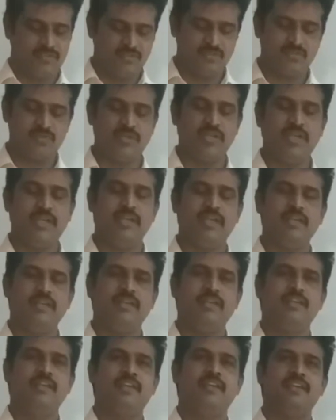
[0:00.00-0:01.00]
Today
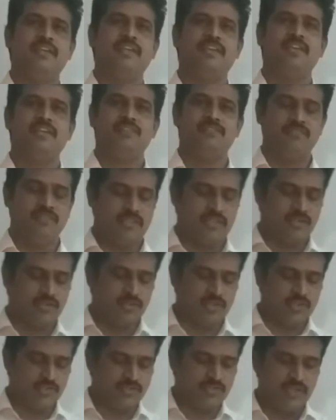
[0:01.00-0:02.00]
we are
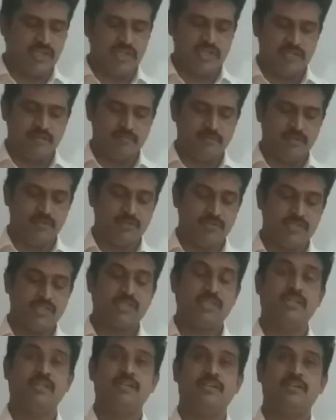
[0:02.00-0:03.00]
going to learn about
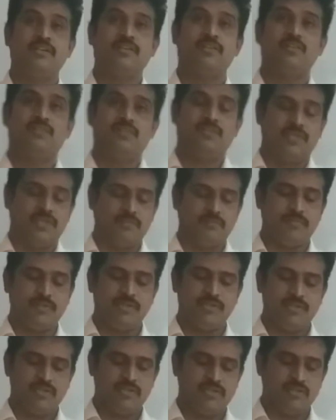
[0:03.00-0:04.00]
one
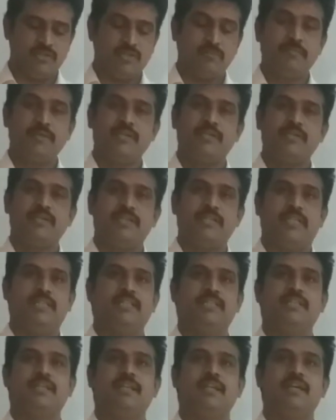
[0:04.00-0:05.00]
important topic in
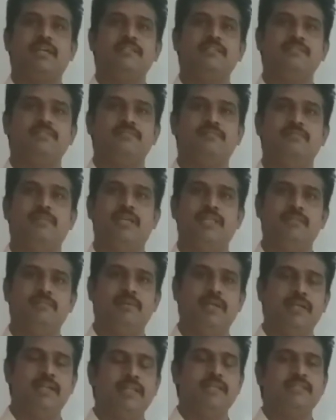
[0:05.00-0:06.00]
10th class
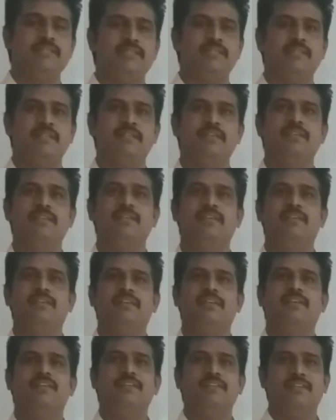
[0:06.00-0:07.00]
mathematics,
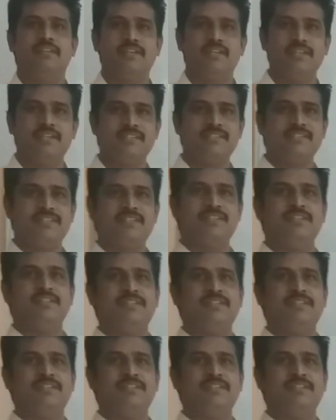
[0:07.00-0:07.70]
that is